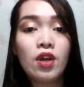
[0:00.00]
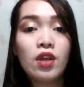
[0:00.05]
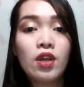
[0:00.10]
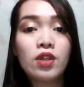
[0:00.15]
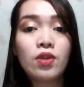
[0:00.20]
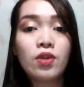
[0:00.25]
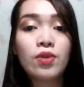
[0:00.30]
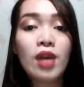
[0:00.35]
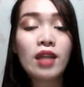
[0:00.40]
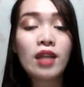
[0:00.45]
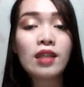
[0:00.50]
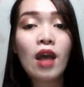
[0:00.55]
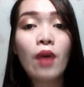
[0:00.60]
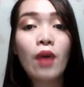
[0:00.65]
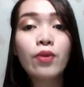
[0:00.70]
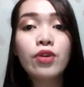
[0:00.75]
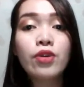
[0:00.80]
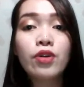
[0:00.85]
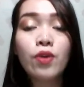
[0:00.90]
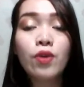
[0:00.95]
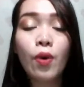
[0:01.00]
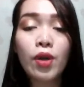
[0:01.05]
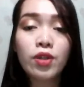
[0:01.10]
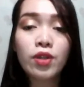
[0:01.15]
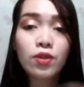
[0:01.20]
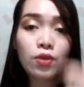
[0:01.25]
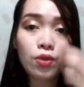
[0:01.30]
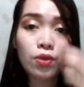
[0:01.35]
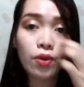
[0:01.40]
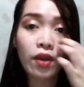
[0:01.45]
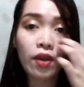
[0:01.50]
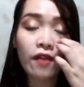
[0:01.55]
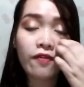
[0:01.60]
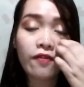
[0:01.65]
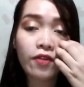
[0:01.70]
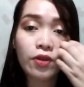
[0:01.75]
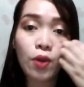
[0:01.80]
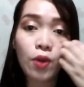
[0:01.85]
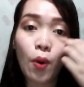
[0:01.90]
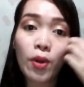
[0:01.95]
So that's how we're going to do if
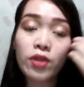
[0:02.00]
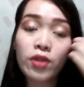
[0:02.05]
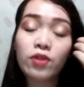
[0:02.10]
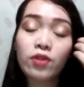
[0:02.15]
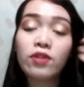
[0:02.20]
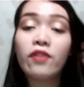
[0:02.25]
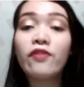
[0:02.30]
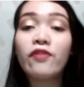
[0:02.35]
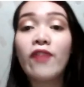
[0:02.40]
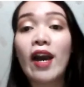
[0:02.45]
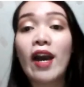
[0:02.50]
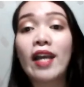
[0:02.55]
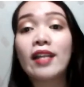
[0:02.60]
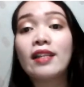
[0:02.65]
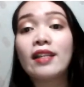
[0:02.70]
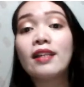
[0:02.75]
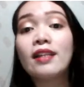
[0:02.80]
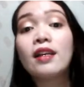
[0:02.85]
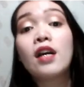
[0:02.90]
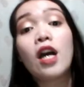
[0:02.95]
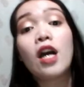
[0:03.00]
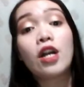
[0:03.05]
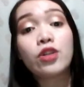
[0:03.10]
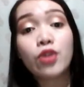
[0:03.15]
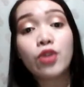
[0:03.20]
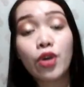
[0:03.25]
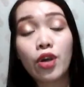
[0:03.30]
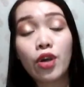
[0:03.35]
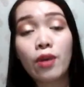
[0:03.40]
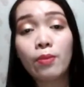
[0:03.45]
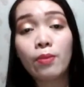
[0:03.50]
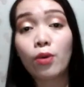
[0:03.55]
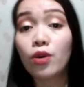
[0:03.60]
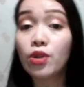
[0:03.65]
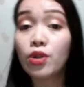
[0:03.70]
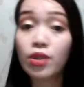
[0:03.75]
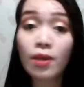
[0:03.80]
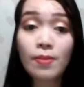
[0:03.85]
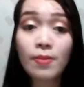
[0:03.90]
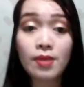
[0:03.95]
you're going to define a term or
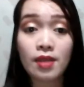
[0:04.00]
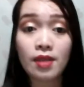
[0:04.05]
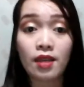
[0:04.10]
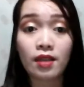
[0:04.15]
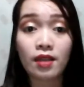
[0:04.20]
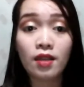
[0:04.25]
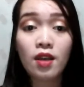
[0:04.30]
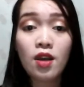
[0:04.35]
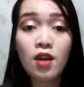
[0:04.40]
something.